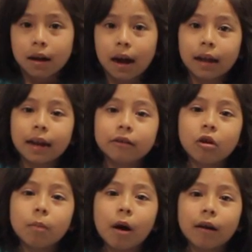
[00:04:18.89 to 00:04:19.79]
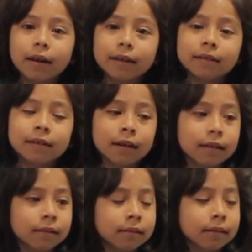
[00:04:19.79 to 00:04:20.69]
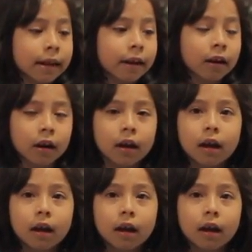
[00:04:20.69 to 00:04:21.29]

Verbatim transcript: I like robotics because there